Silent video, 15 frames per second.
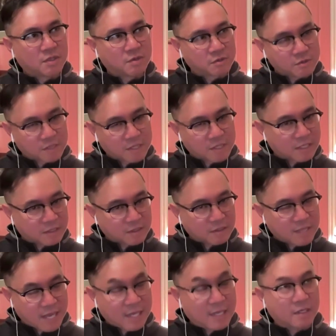I learned
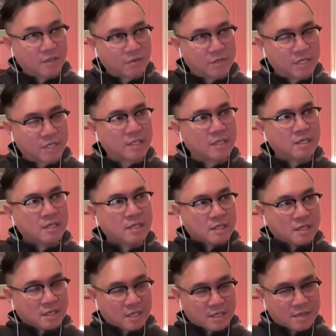Latin and Greek.
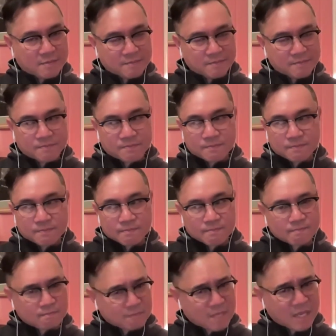Um,
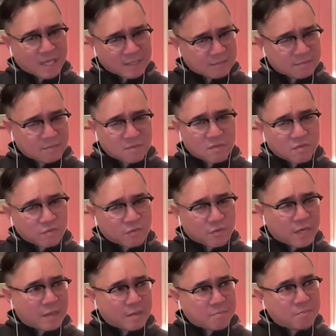and
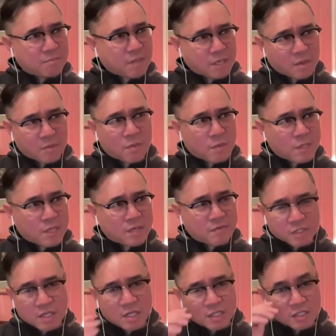at, I went off
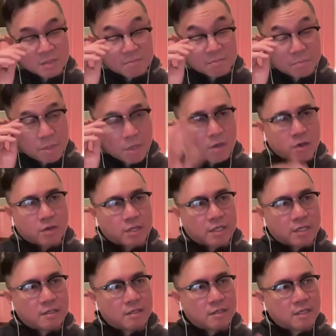to college at Bard,
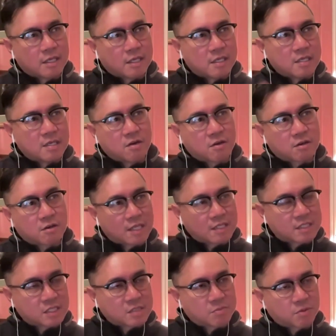and and in our
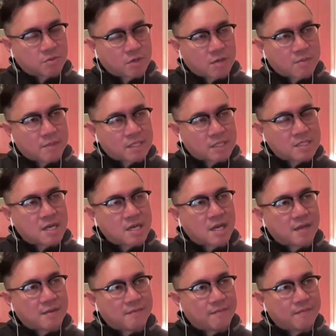classics program at the
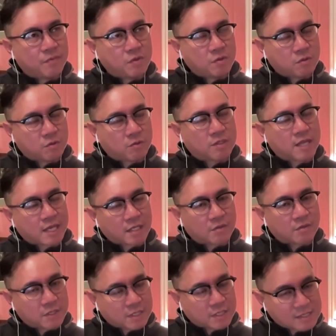time, you learned Latin,
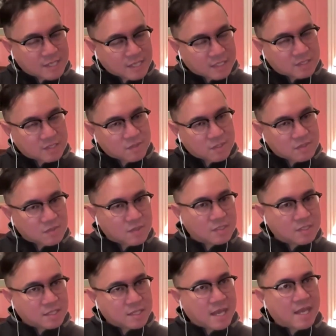Greek, and Sanskrit. So I
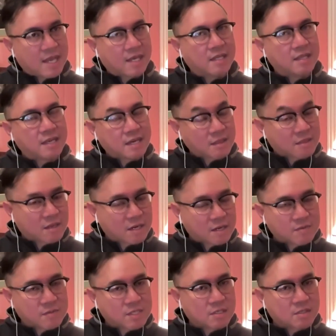did that, and then I thought I
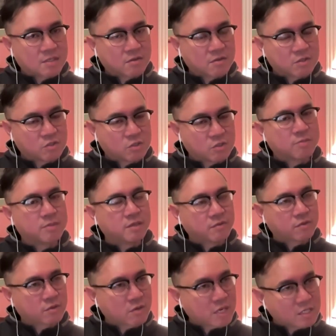was going to go to Germany
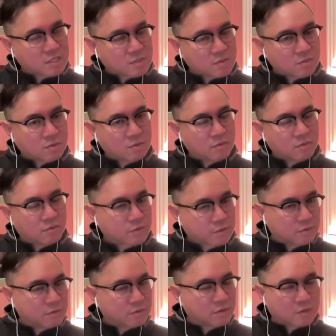for grad school
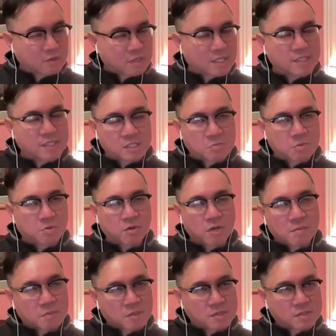for their classics
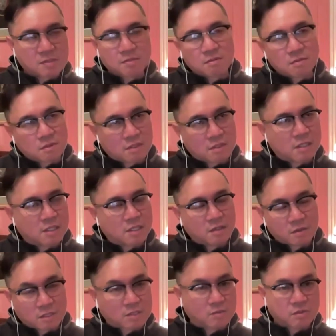program
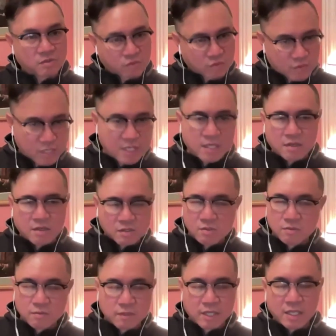because uh, it was free and
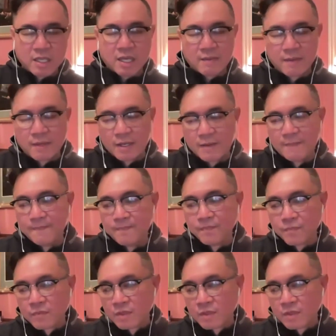also like, um,